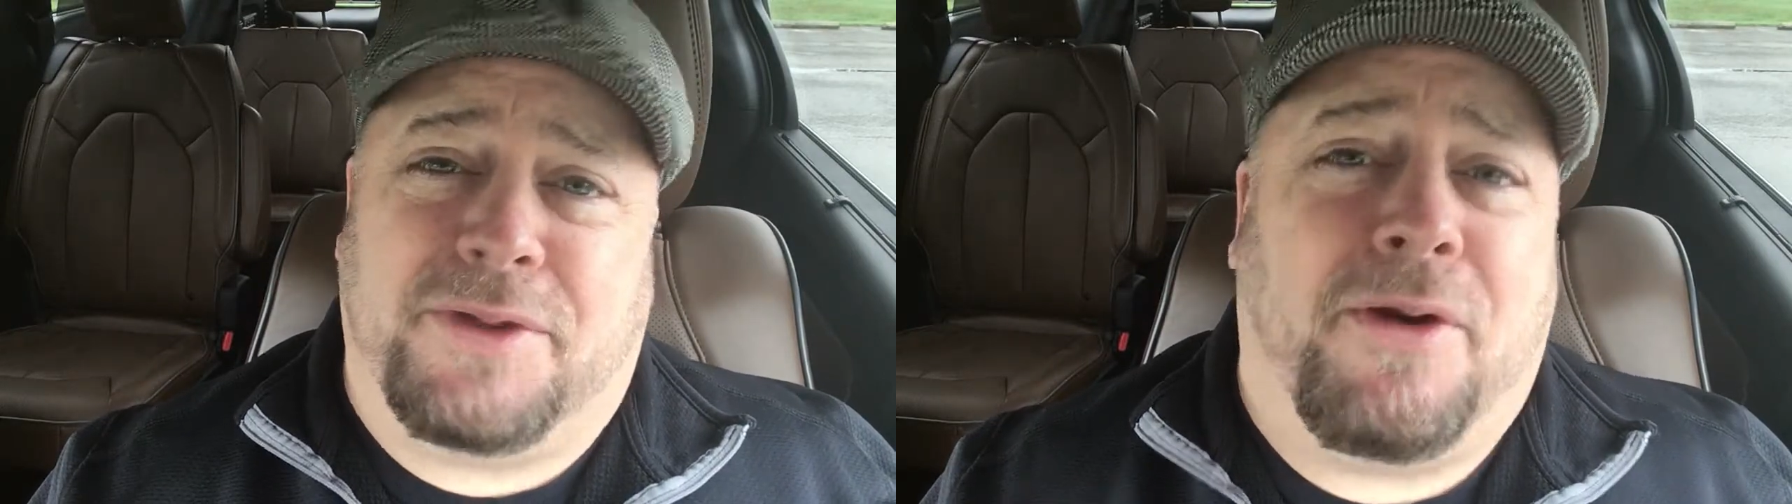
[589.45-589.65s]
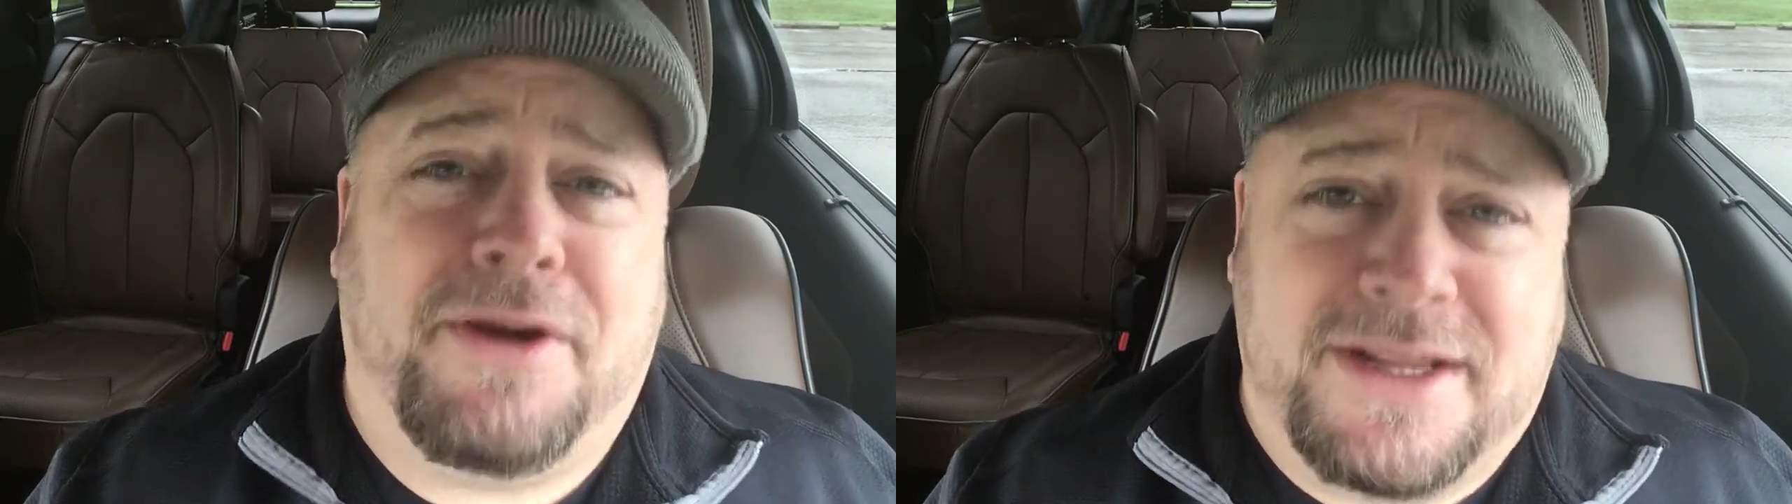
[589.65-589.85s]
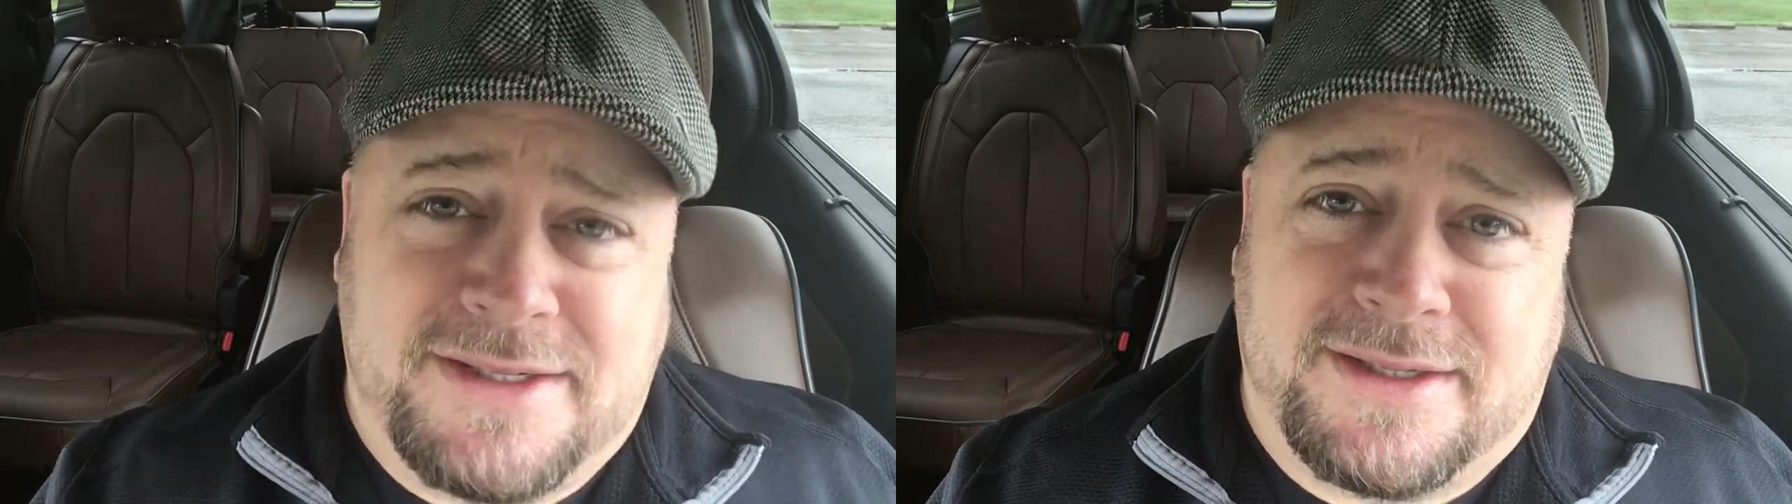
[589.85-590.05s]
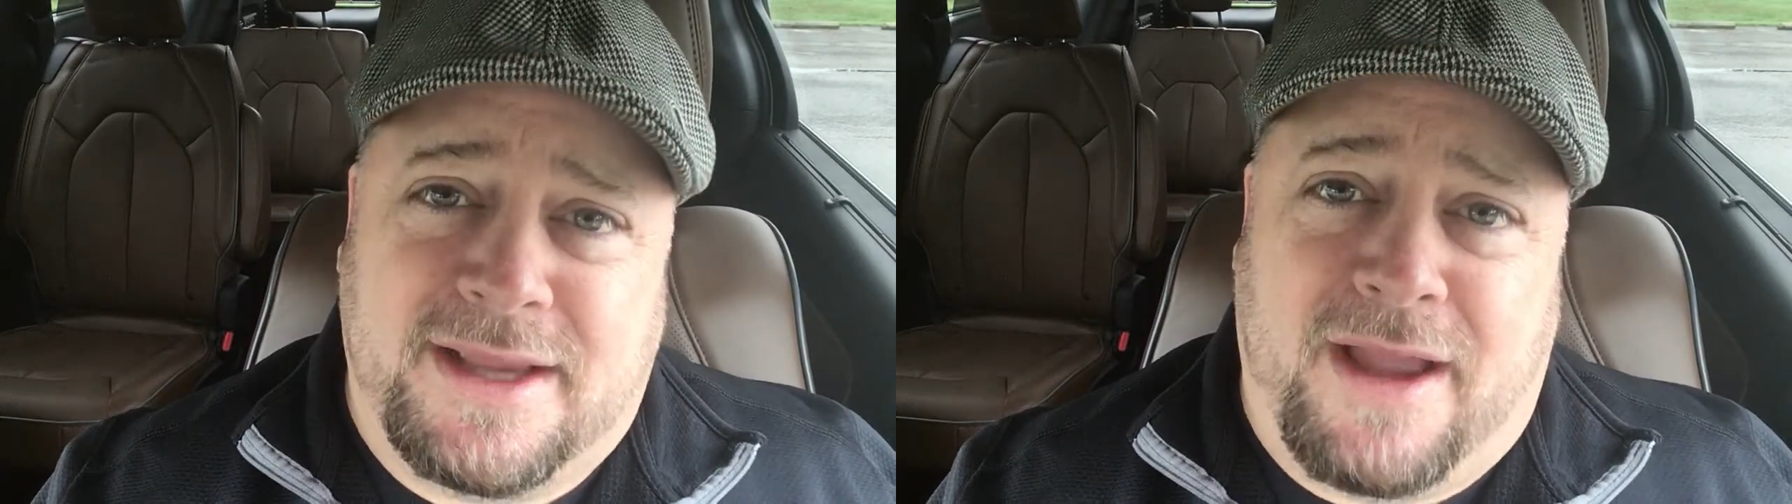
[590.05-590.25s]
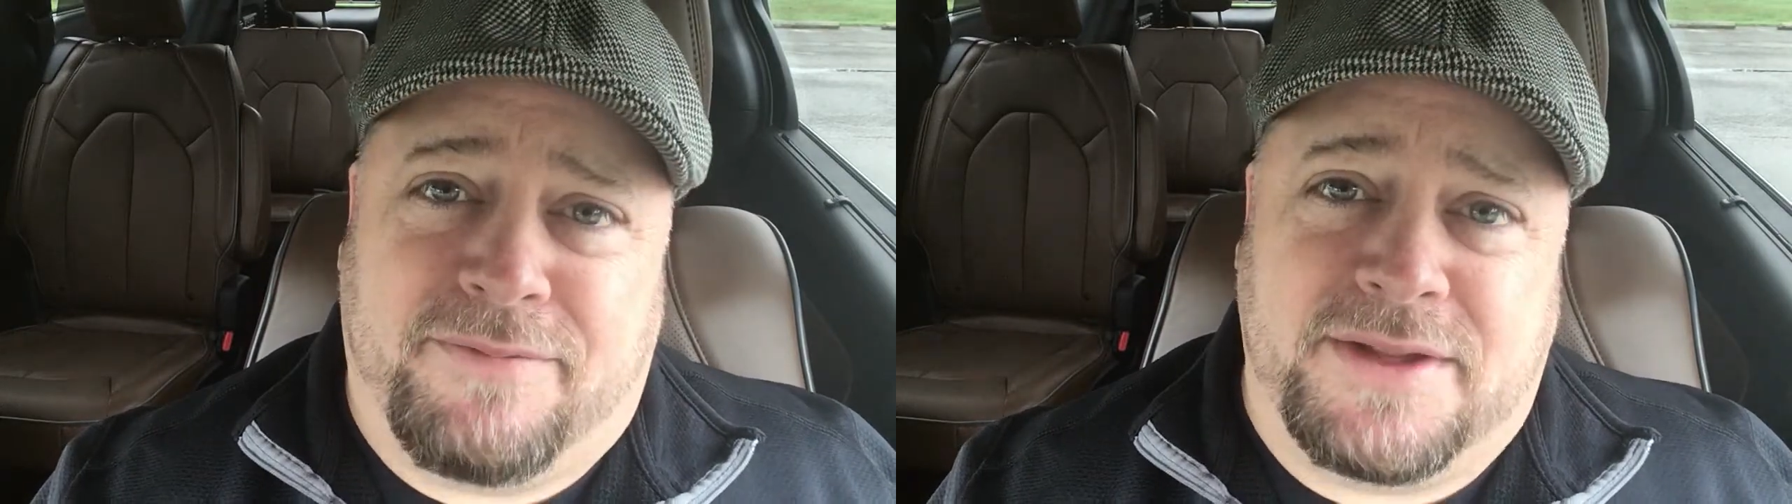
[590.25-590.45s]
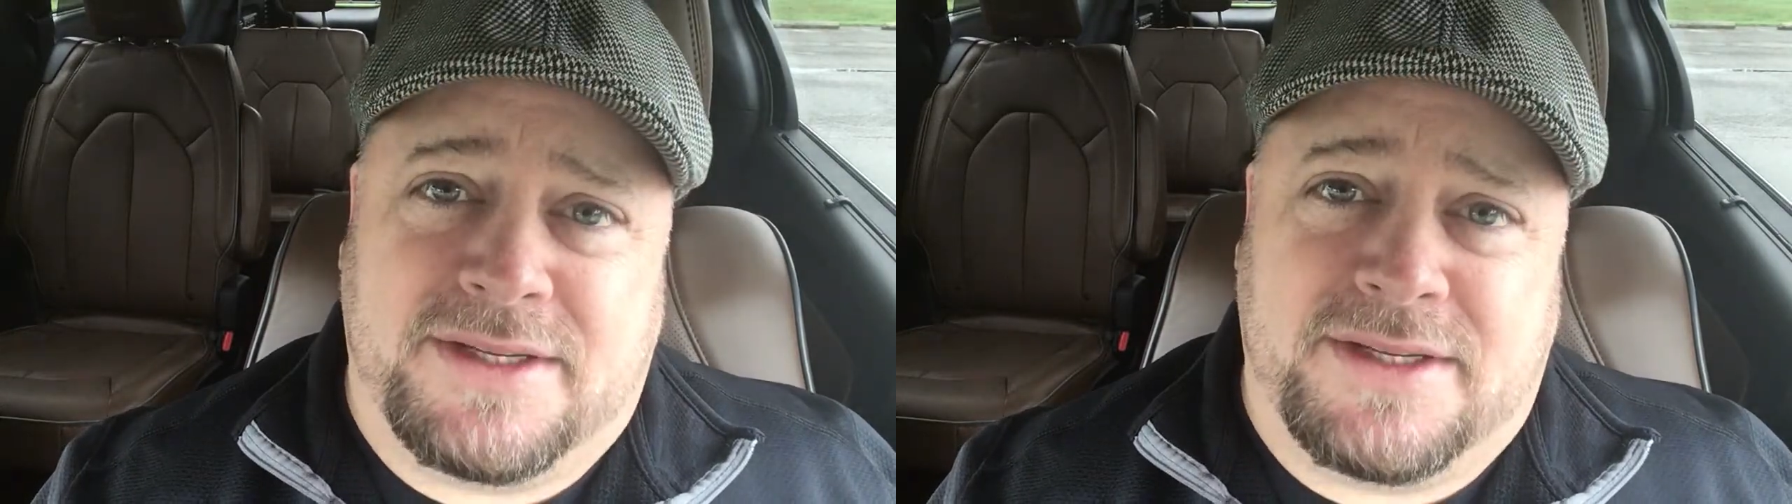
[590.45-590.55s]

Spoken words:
30s half the